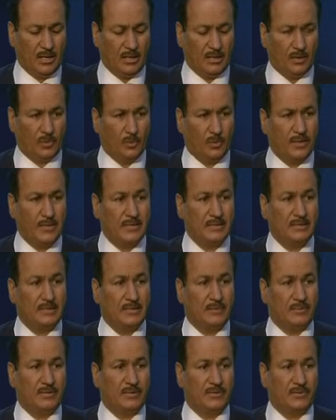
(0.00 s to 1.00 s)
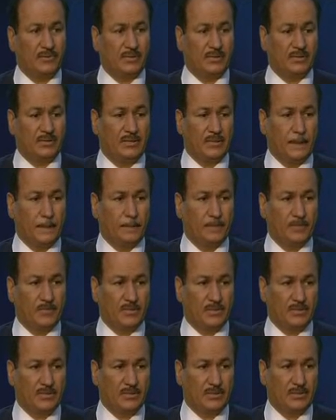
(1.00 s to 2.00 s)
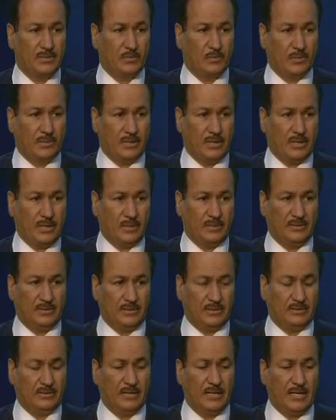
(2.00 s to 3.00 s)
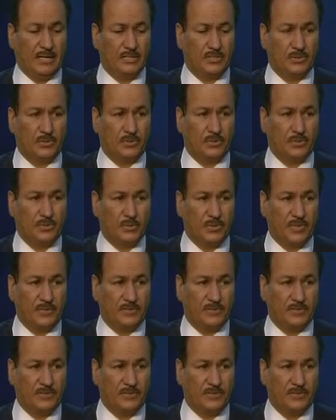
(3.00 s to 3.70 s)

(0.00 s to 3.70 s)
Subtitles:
We in DAMAC think in the last 2 years we have